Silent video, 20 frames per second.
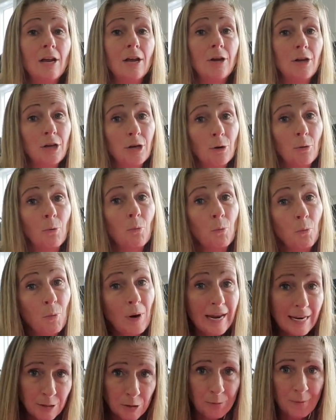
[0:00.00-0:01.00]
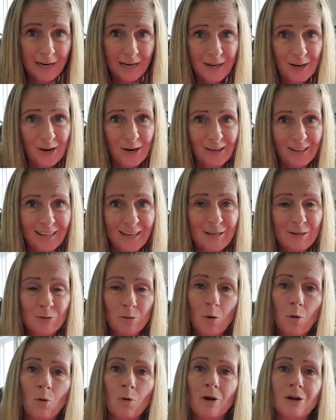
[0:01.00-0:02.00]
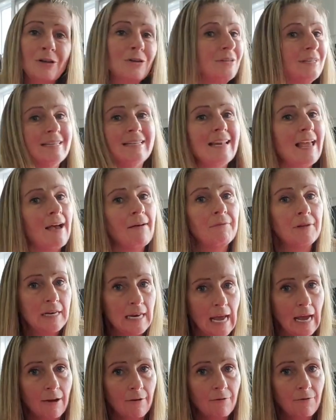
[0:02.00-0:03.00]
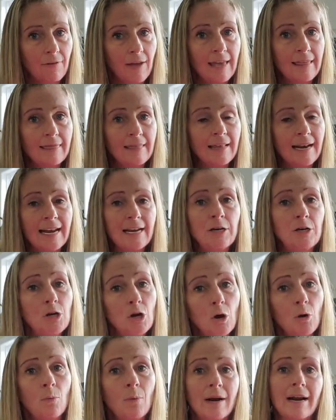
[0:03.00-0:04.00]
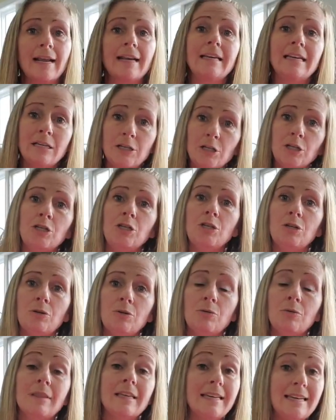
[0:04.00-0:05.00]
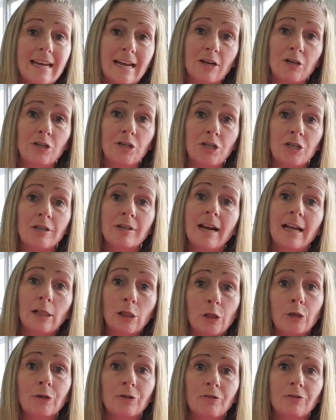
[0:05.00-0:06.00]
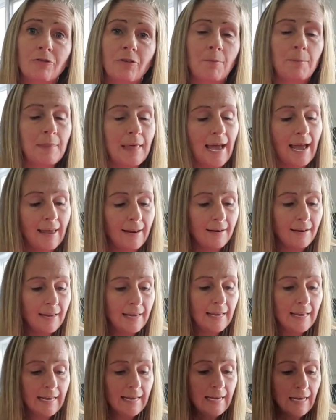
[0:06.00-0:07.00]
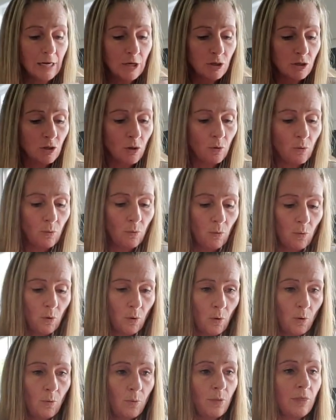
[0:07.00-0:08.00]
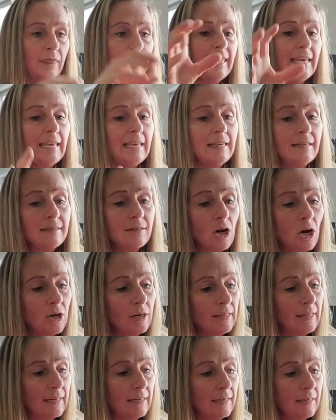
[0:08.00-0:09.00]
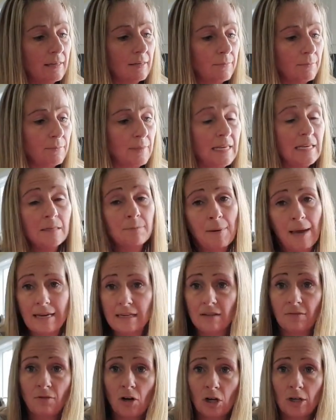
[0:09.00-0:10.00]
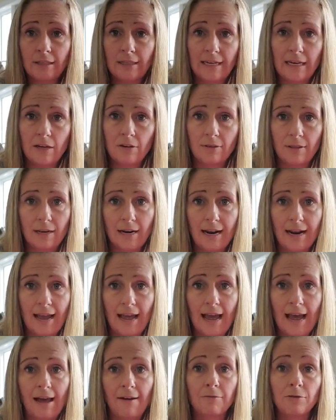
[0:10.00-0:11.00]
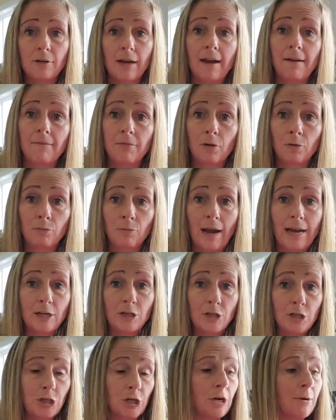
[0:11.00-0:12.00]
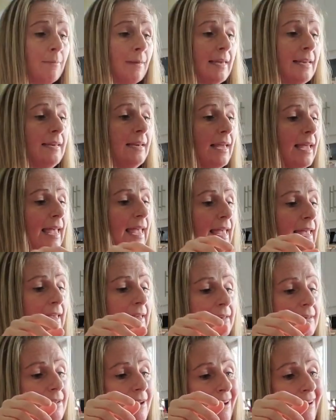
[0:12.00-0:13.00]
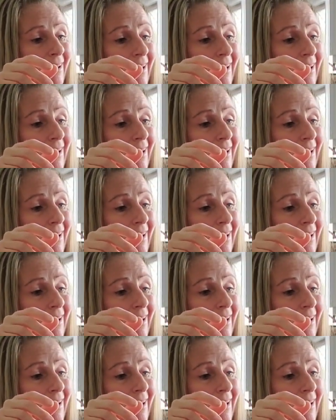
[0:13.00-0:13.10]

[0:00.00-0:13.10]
you know, way too many garlics, or you didn't have enough. And then I know what I need to do the next year, and I learn from that. So these bags of garlic here that I have, so I have the red German and I